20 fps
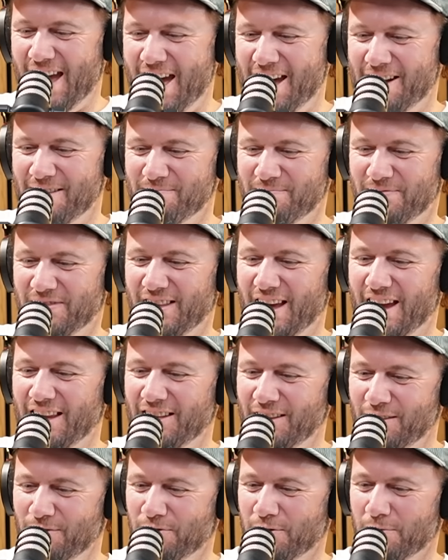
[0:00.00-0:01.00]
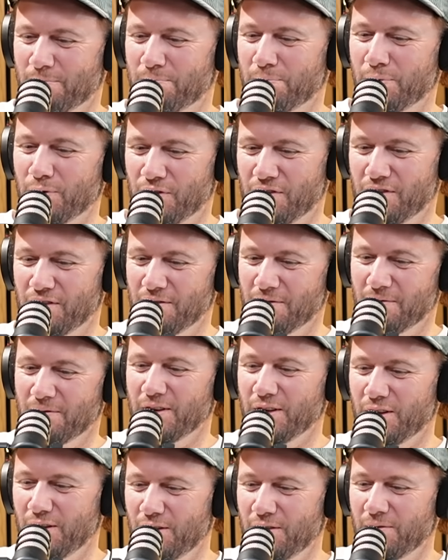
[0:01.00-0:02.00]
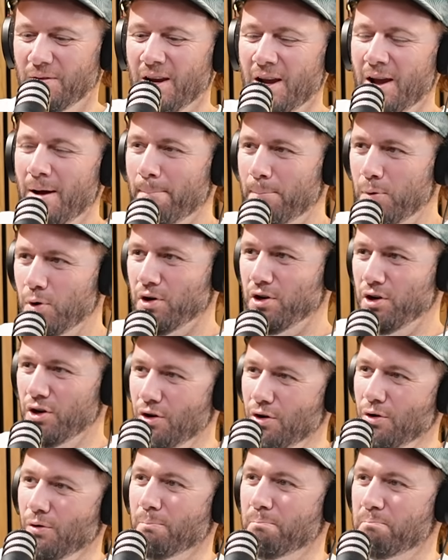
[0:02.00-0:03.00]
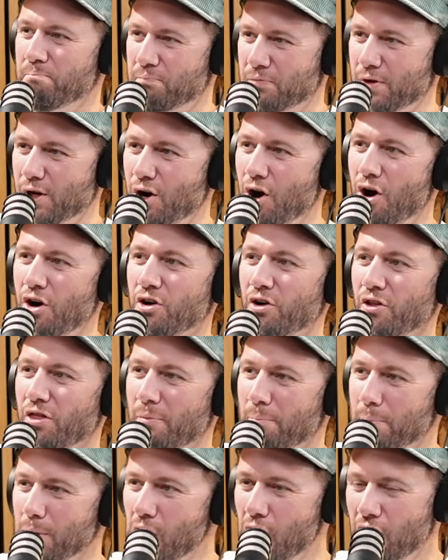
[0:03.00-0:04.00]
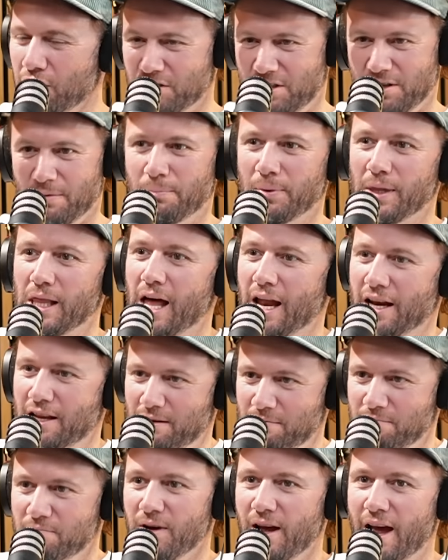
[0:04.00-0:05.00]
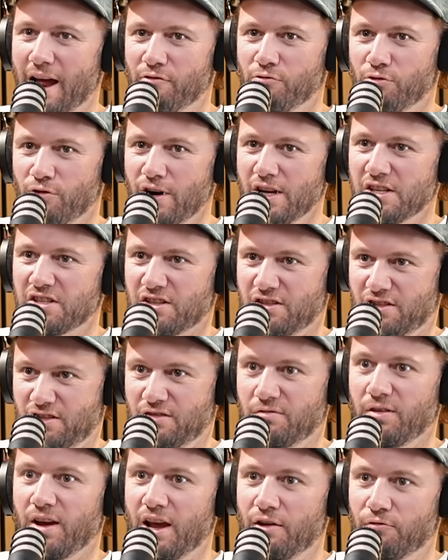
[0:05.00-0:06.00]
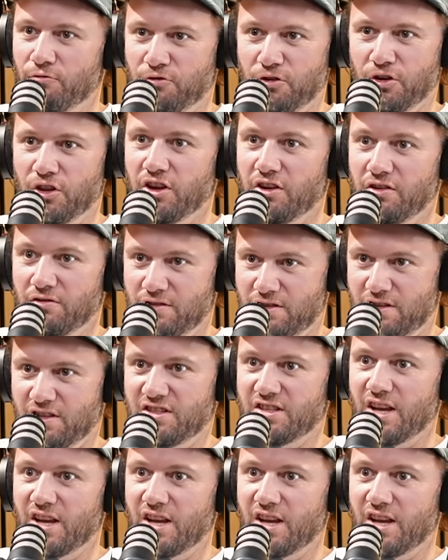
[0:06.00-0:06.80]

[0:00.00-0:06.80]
Adam, thank you for putting putting your cock on the block to bloody at risk for the to